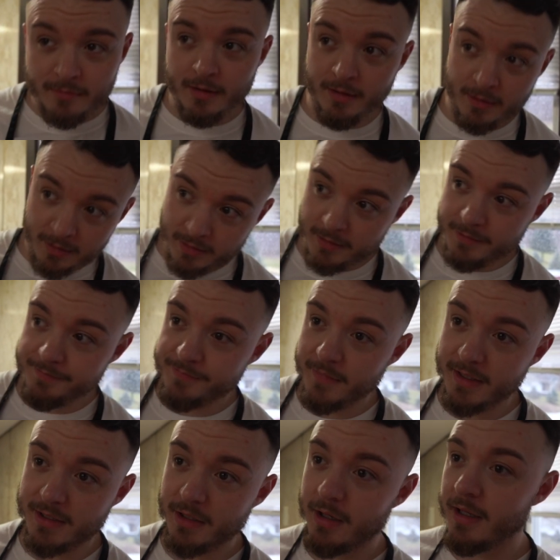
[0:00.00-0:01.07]
Yes, sir.
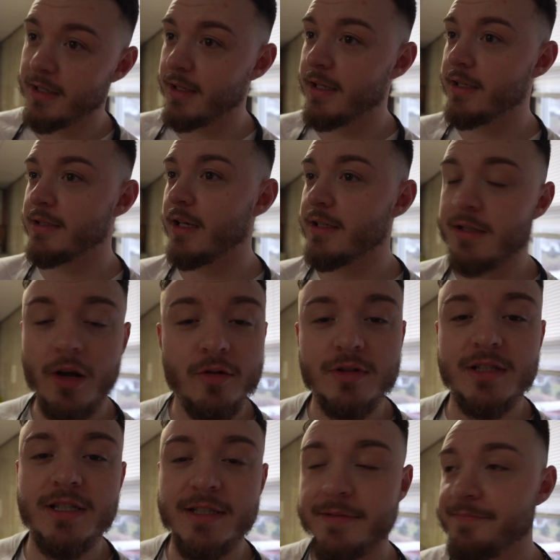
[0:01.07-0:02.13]
It's goat
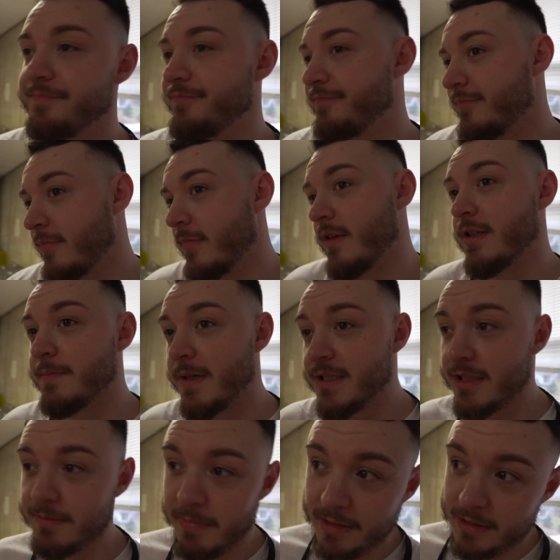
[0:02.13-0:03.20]
season. Yes, this sir. Bitch
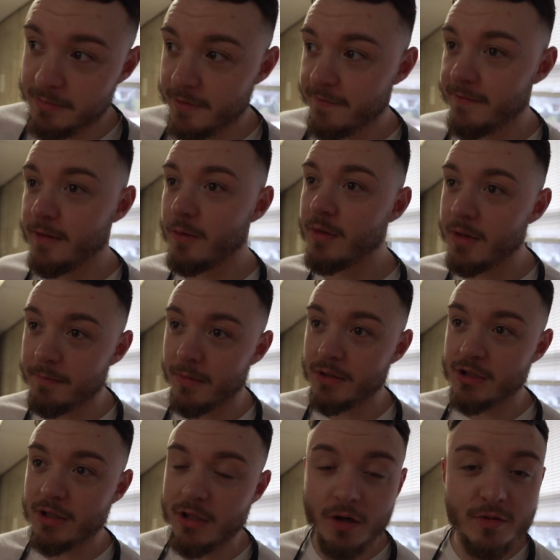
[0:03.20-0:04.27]
is about to be filled with a bunch
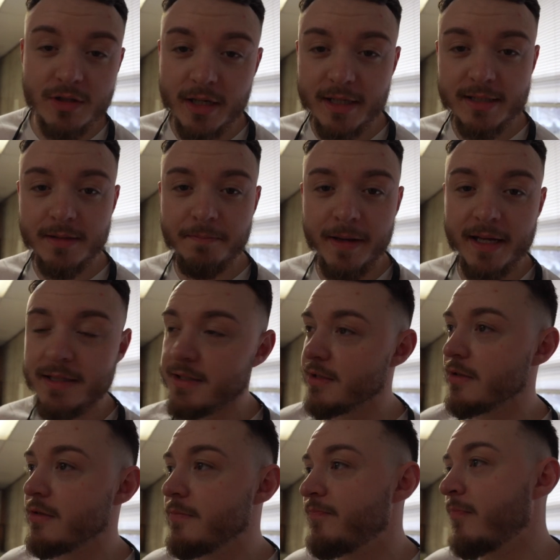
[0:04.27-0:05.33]
of goats like it's a petting
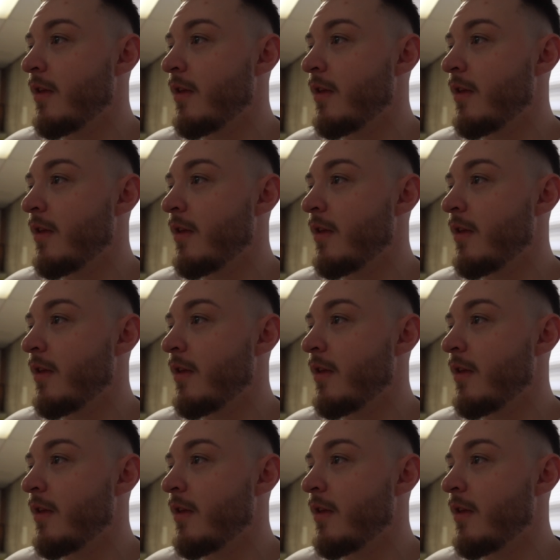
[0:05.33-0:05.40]
zoo.